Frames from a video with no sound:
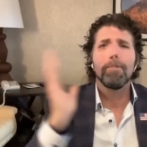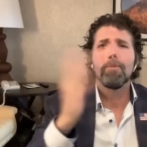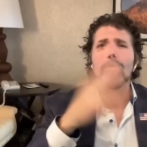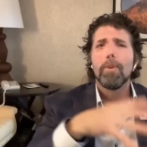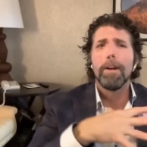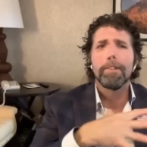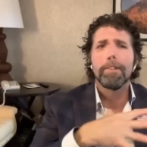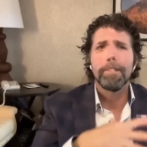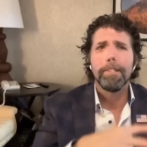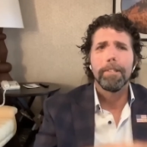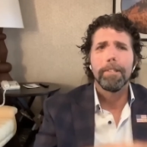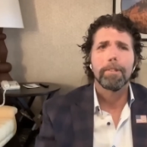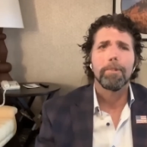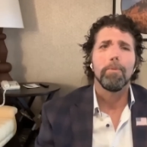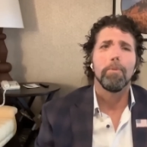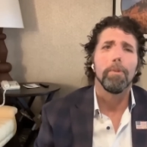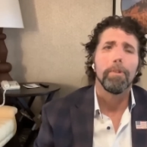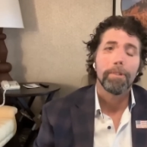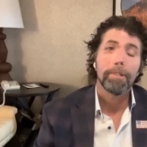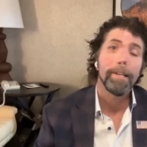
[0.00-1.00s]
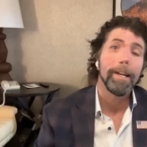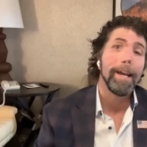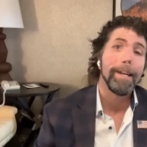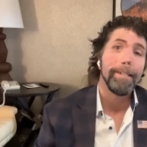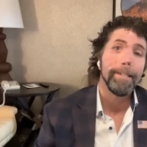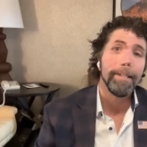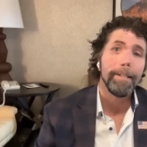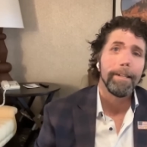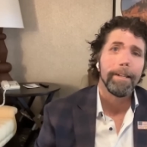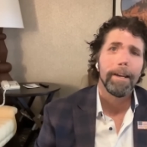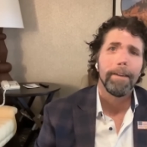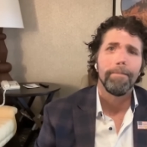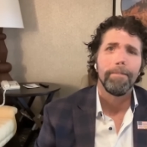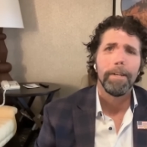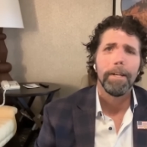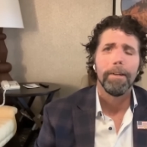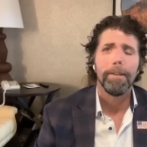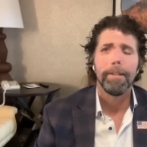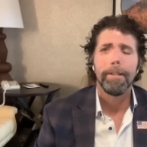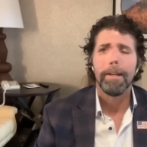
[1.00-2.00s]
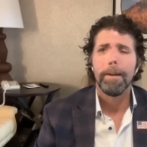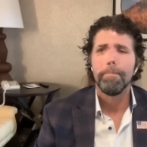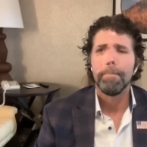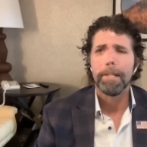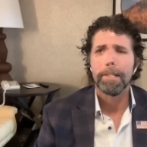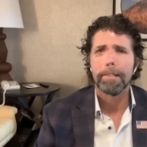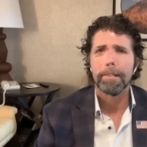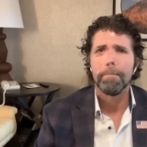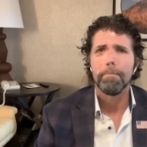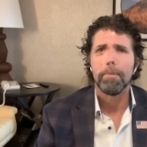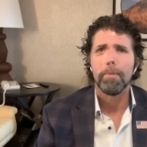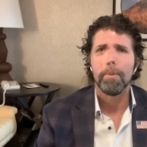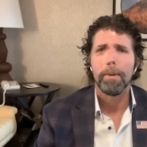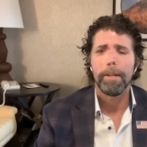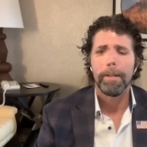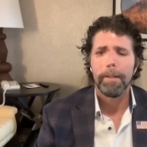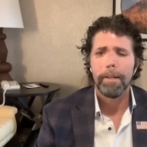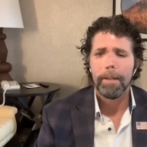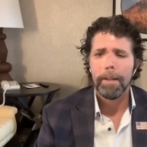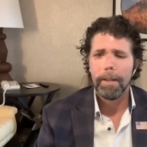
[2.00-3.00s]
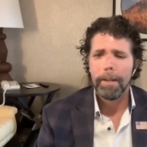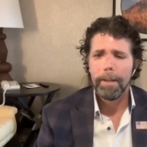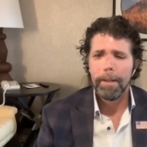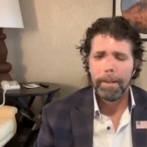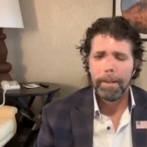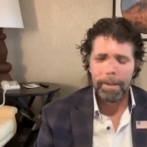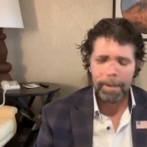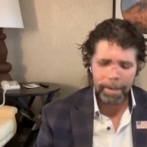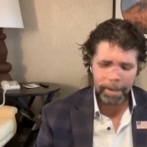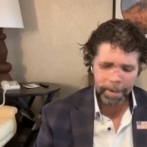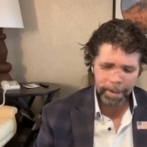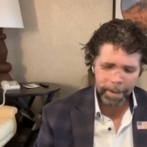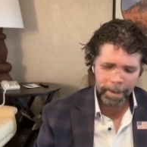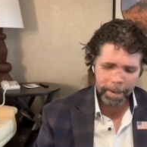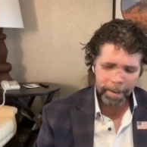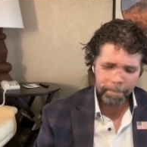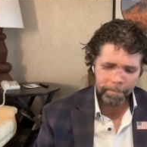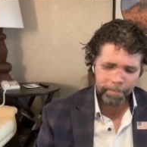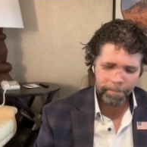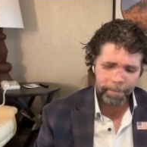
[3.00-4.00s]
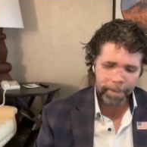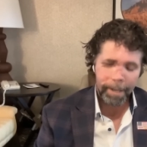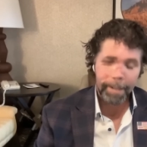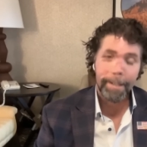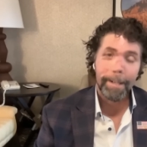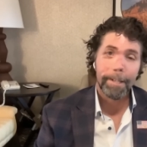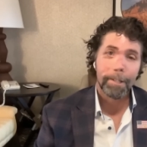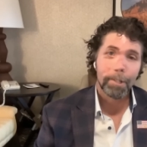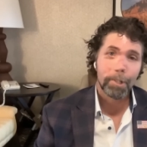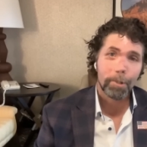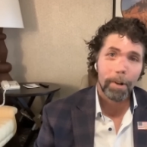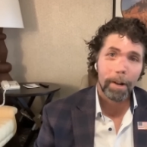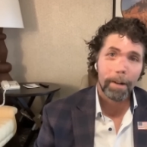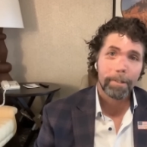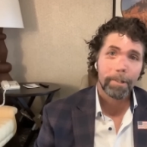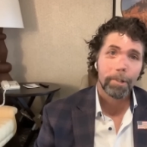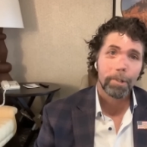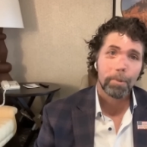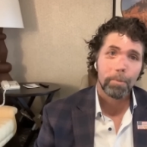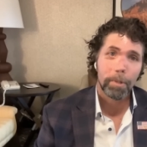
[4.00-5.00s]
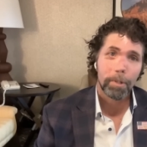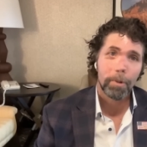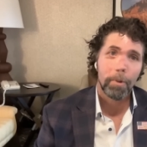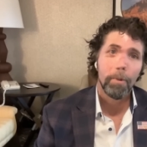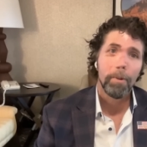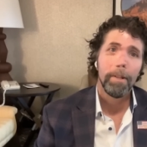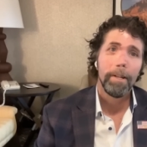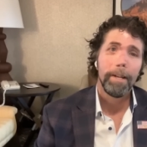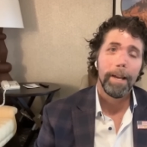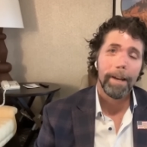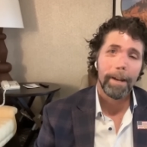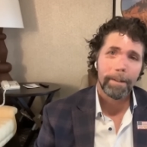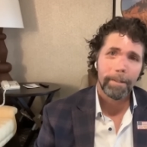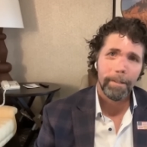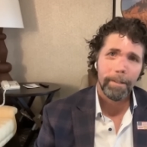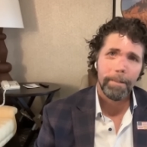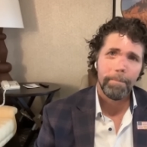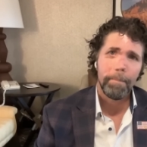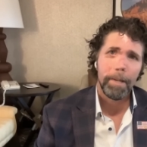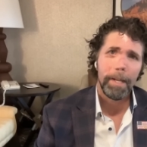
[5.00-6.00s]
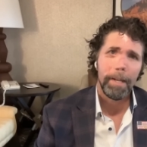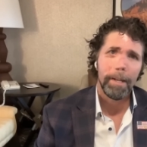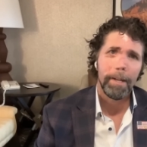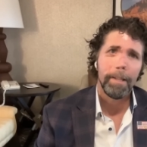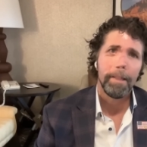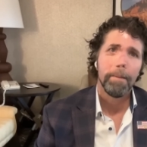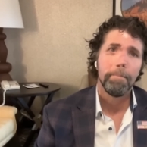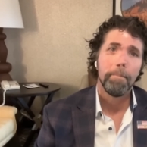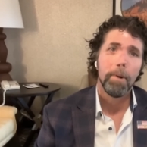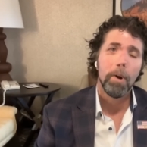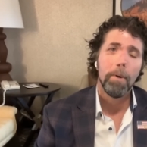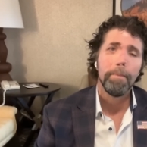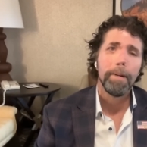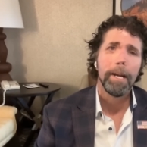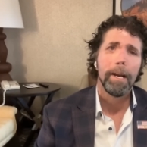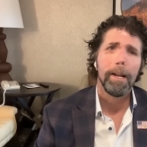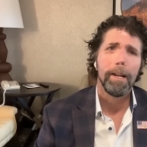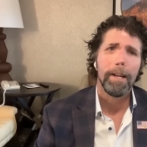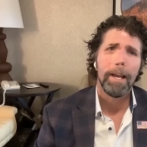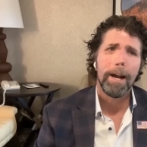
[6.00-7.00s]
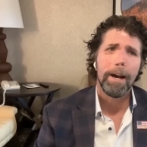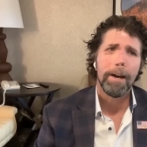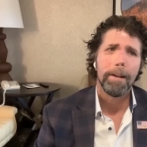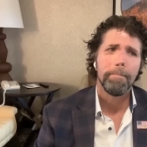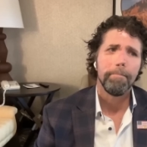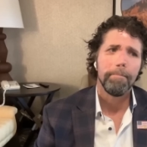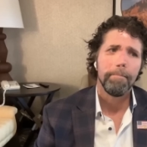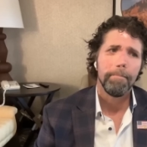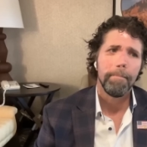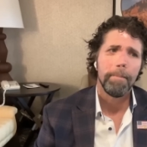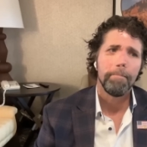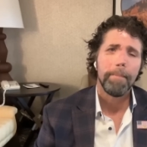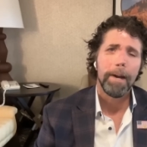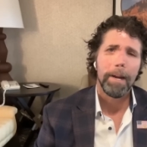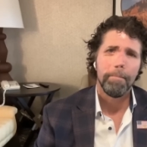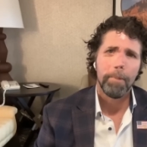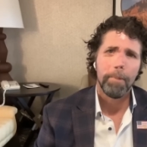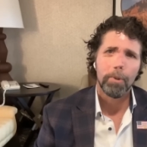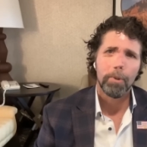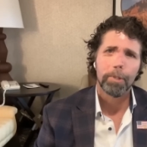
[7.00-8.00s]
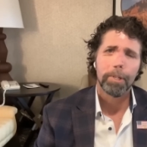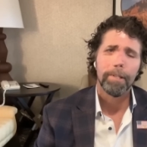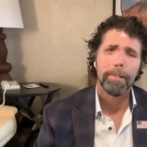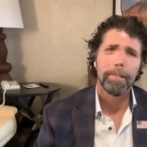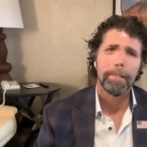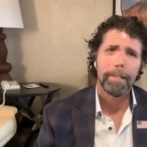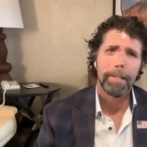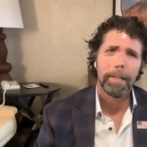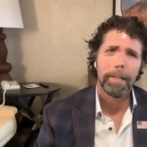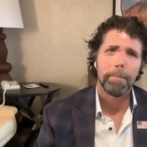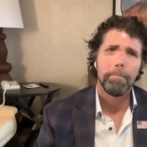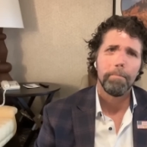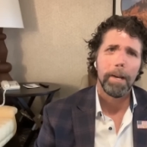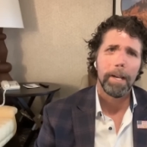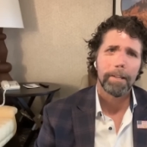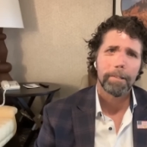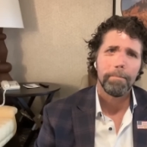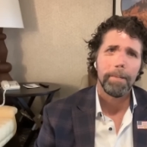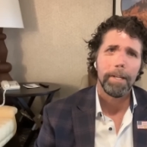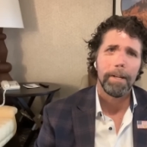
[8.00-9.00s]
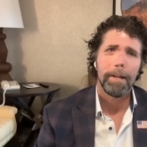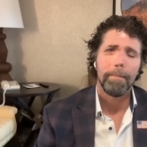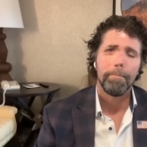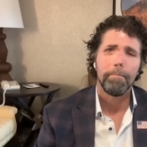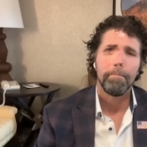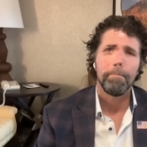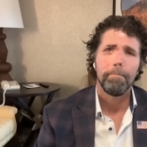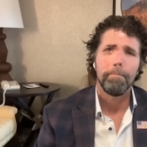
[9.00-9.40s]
crush this course, and I didn't. I failed it. I missed a point. Um, and the instructors were totally heckling me. And in the moment I allowed my emotions to get the best of me, and I